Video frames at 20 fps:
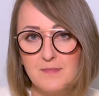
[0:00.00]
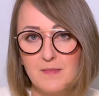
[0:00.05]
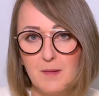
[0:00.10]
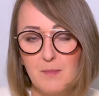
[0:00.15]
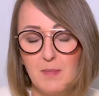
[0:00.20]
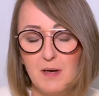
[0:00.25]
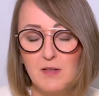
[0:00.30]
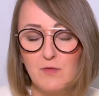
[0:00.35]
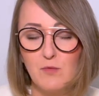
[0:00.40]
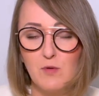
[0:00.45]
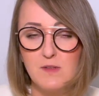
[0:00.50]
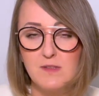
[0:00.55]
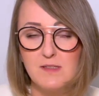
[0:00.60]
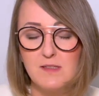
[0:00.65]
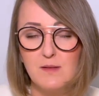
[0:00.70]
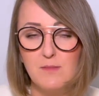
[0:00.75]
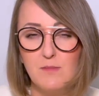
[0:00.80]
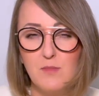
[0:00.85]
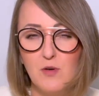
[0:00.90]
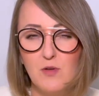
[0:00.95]
But what's
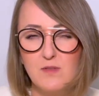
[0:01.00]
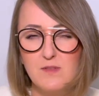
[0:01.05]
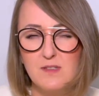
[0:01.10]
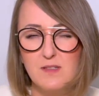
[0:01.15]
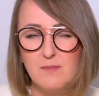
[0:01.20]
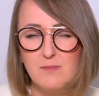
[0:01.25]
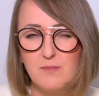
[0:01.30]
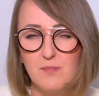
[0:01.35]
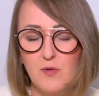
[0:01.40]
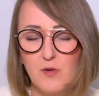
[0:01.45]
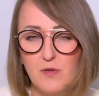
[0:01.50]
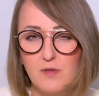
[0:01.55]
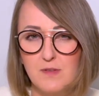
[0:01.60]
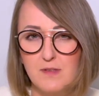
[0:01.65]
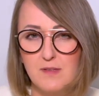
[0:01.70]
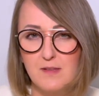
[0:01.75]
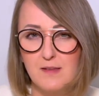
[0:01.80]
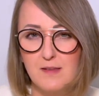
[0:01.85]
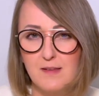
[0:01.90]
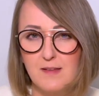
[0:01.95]
the most
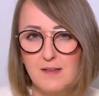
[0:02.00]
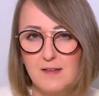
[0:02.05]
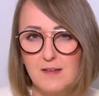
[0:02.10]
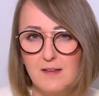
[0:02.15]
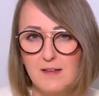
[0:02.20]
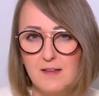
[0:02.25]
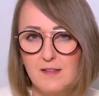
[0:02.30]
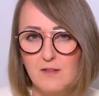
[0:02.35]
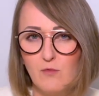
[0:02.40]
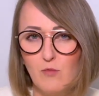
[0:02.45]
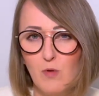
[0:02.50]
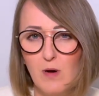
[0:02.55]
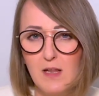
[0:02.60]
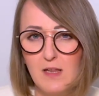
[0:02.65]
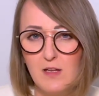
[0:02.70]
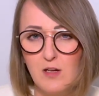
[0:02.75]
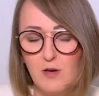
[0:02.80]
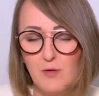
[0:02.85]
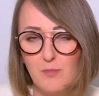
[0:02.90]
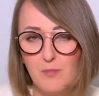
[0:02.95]
important in
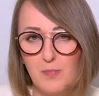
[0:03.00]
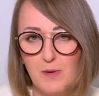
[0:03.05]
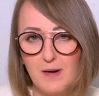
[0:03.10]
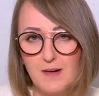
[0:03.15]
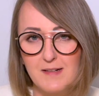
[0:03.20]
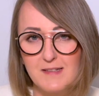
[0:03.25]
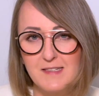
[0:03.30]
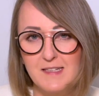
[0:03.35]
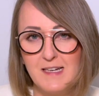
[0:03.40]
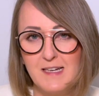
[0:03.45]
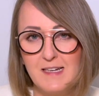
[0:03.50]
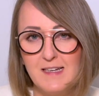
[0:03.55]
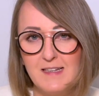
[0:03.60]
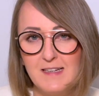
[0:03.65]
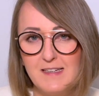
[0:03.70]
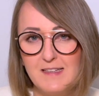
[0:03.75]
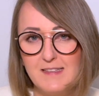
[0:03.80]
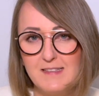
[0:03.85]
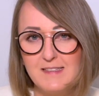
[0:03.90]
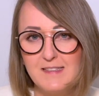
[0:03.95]
welcome part
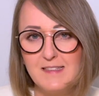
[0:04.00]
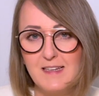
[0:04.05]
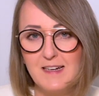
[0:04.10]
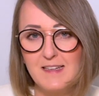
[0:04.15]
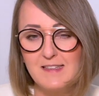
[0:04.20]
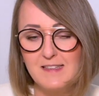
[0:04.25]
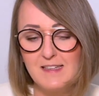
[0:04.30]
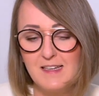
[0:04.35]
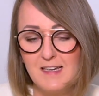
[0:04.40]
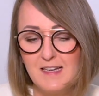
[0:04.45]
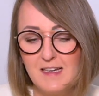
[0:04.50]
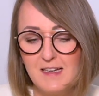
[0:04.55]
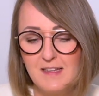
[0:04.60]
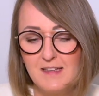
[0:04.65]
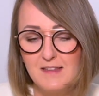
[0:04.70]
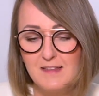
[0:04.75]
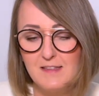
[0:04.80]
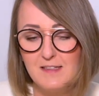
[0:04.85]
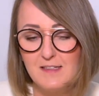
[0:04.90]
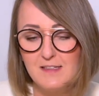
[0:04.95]
is that
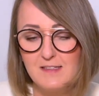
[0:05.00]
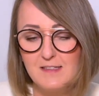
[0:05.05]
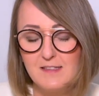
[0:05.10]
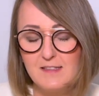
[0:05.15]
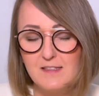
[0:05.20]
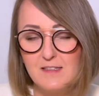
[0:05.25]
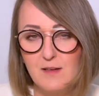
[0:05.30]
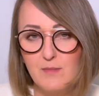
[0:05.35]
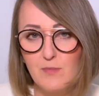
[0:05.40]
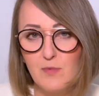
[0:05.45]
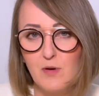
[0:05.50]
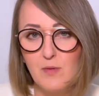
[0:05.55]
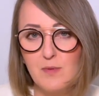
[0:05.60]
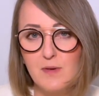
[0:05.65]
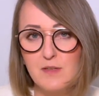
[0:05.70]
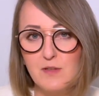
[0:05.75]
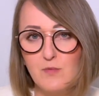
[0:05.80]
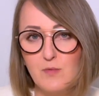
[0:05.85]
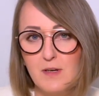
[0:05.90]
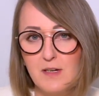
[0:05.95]
this is the
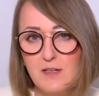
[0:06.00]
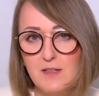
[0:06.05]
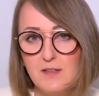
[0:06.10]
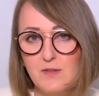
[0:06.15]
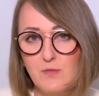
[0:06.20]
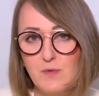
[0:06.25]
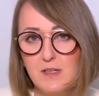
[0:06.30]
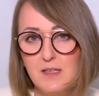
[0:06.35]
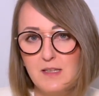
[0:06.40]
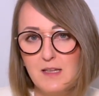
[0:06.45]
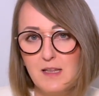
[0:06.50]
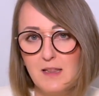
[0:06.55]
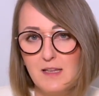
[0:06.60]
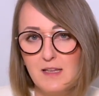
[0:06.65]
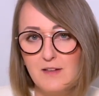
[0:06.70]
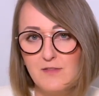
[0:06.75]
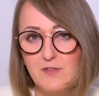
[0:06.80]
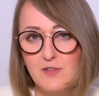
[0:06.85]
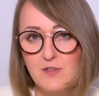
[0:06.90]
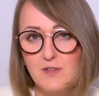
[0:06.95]
moment when we
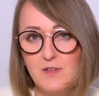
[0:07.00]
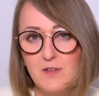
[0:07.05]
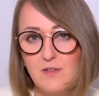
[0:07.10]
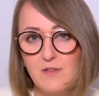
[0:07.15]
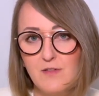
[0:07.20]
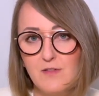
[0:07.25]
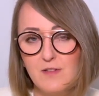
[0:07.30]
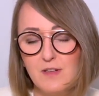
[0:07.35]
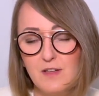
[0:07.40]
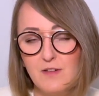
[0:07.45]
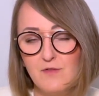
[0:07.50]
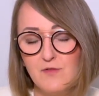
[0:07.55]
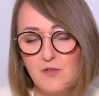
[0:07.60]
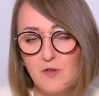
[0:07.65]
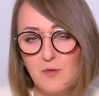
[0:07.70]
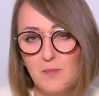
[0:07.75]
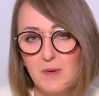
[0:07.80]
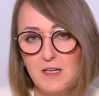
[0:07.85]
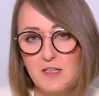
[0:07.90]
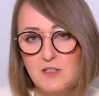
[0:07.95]
deliver
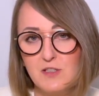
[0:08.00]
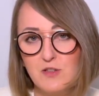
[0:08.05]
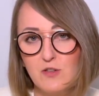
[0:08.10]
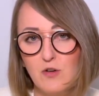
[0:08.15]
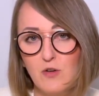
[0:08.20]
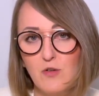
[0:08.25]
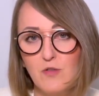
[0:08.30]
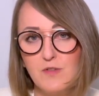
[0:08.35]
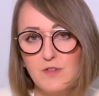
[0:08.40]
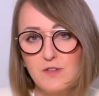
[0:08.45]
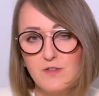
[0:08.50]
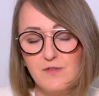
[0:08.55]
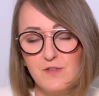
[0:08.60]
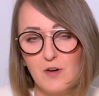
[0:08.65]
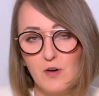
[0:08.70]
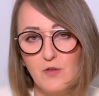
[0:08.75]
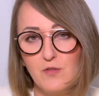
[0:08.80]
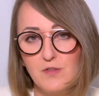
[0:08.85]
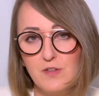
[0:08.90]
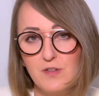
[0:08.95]
information on
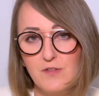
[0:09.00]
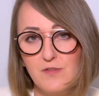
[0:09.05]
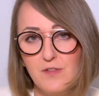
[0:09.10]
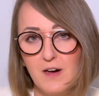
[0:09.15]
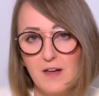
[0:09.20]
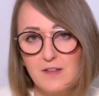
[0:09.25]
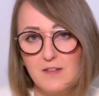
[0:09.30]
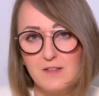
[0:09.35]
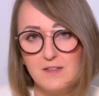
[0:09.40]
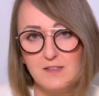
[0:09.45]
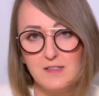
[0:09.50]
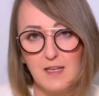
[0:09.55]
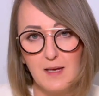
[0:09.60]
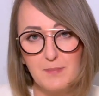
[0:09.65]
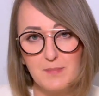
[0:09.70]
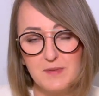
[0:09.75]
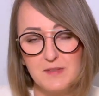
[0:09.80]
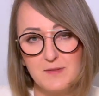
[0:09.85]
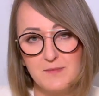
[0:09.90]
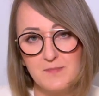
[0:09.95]
the further
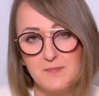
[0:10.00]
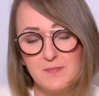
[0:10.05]
steps.